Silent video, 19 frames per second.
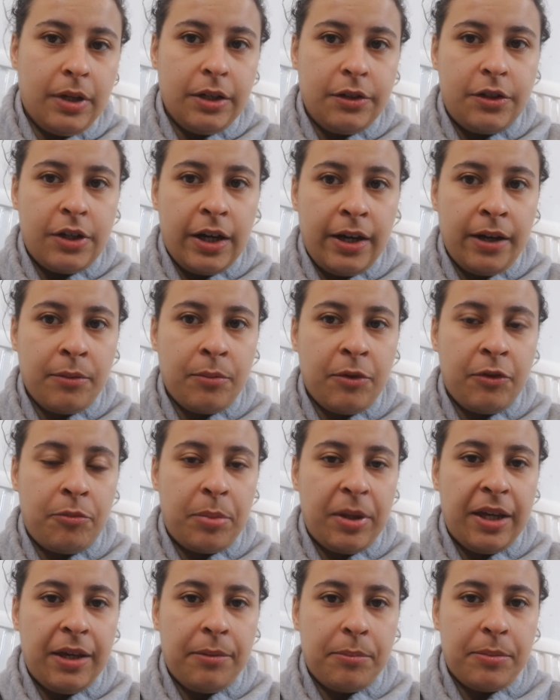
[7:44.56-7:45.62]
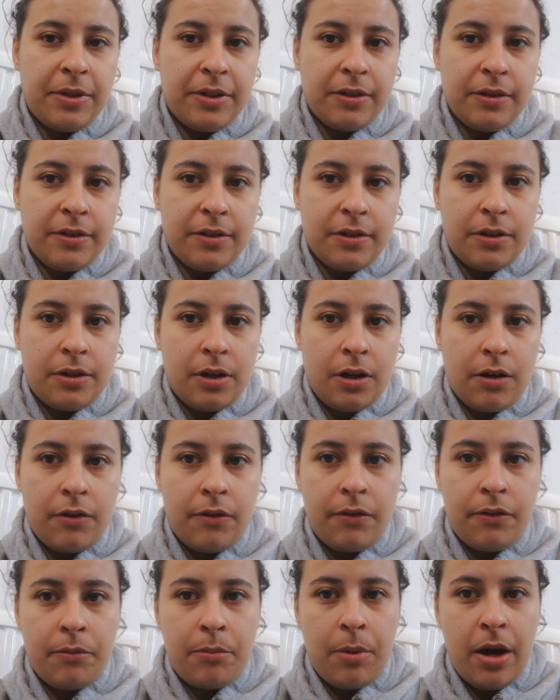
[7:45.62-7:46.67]
chatting with peeps and
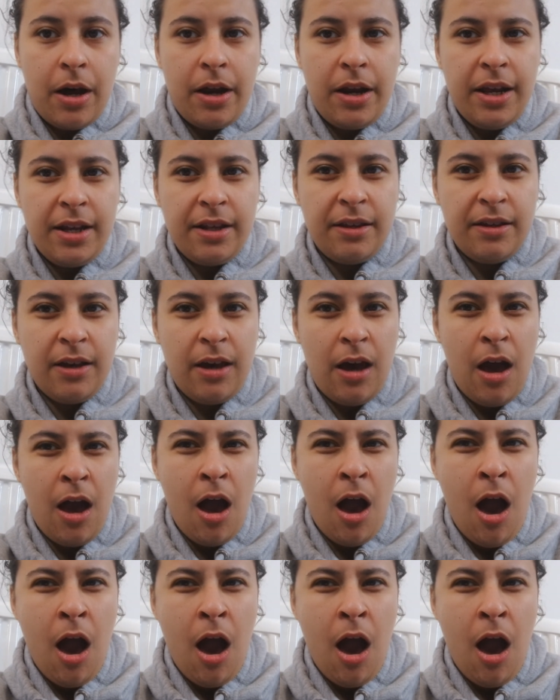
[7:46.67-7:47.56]
stuff. But I need to